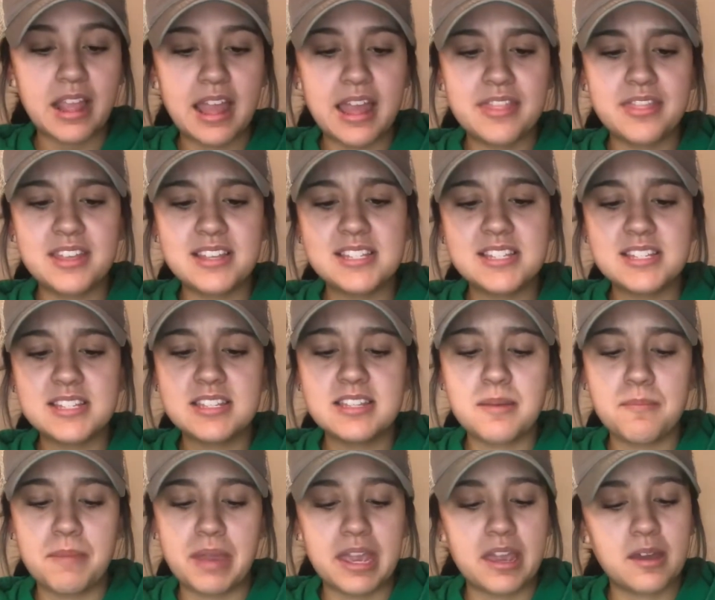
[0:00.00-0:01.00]
This is in the
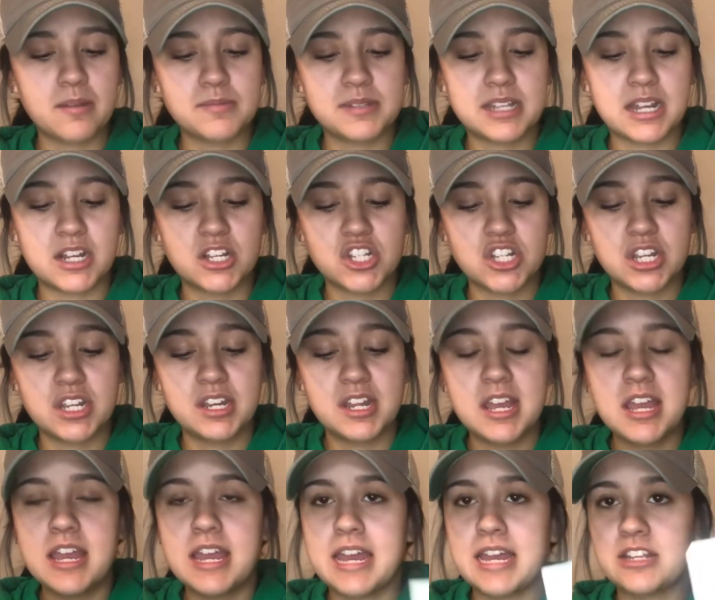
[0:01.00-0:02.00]
makeup section.
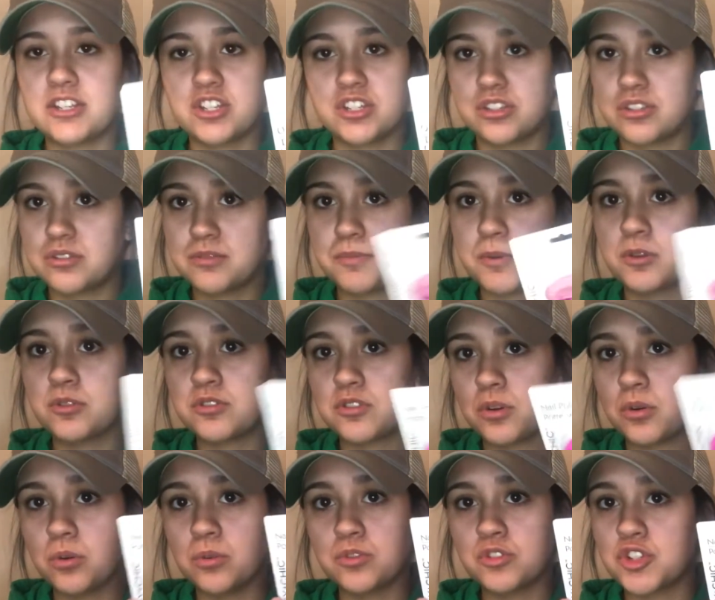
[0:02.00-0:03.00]
It's just supposed to
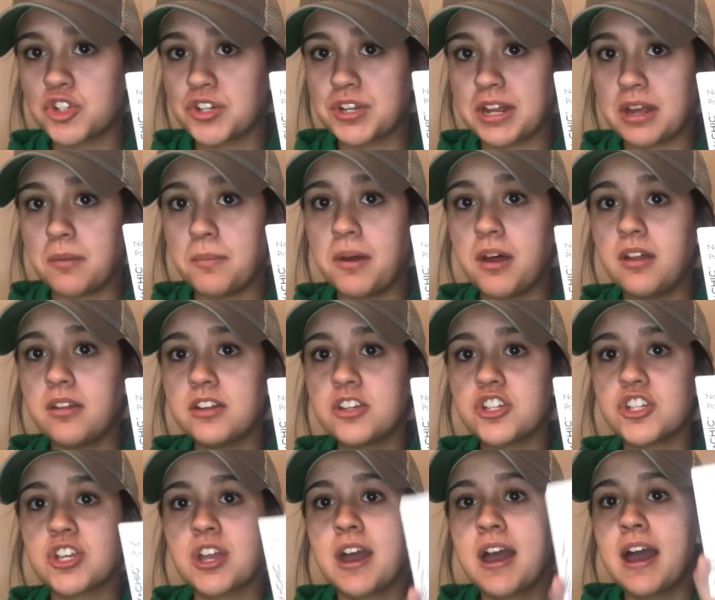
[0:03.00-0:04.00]
hold your nail
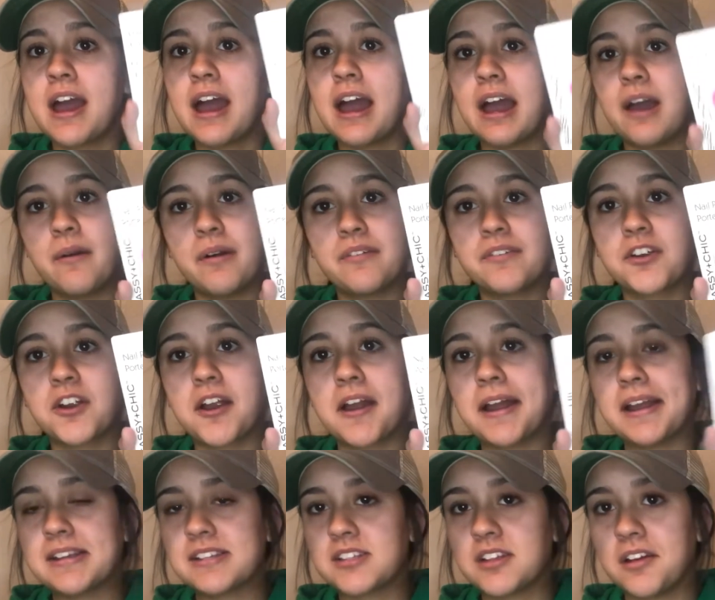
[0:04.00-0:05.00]
polish. However,
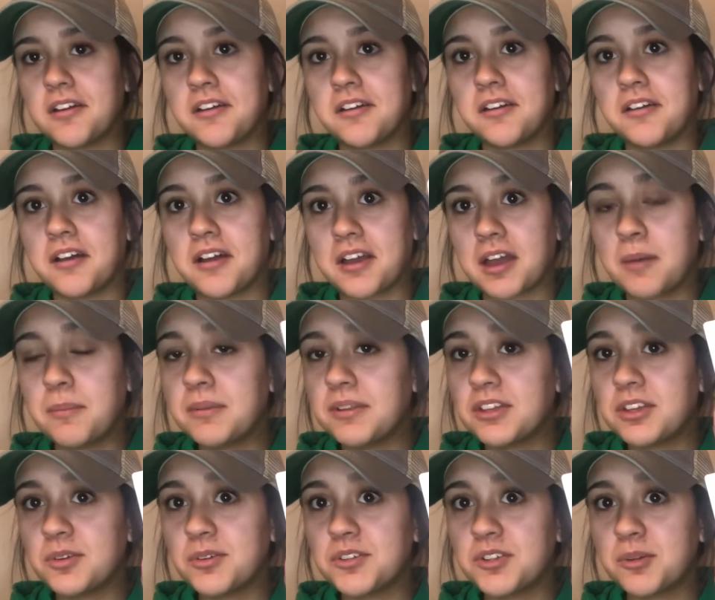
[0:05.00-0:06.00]
I saw a couple of
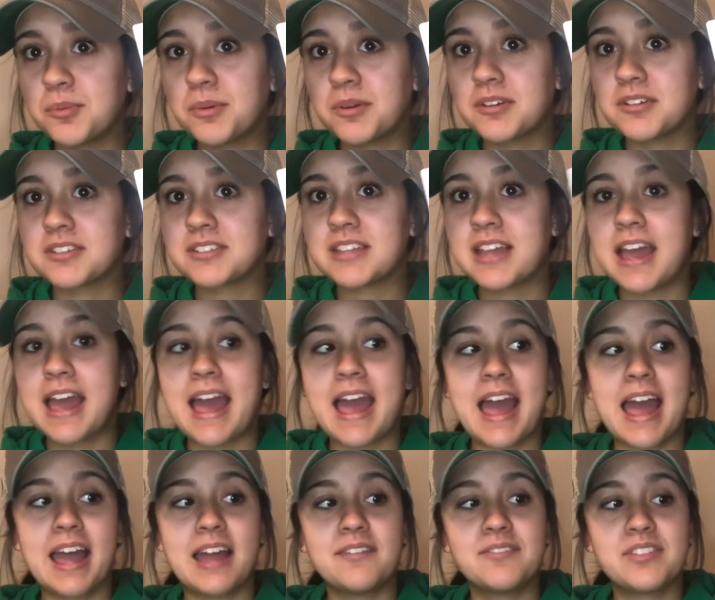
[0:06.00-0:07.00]
YouTubers
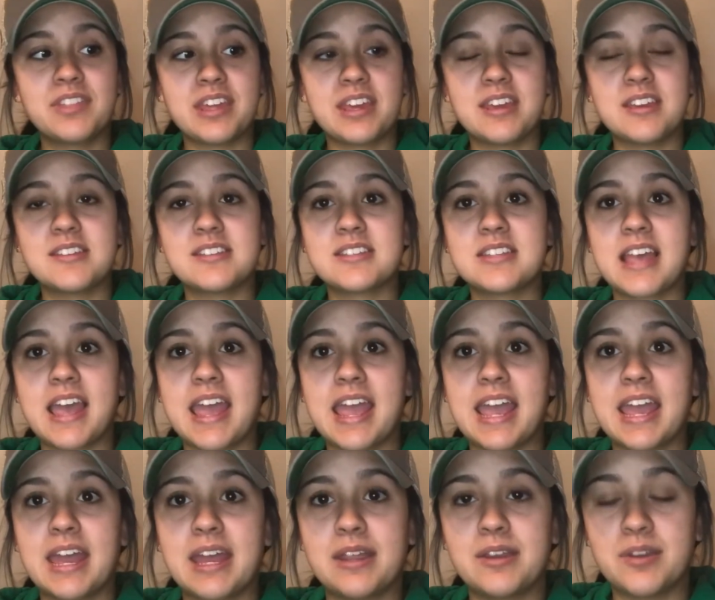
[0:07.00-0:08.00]
have these
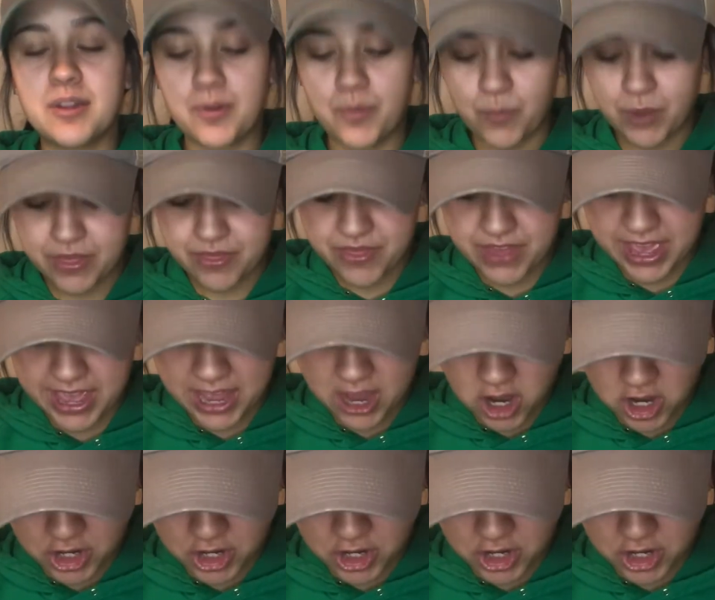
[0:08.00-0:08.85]
and when they are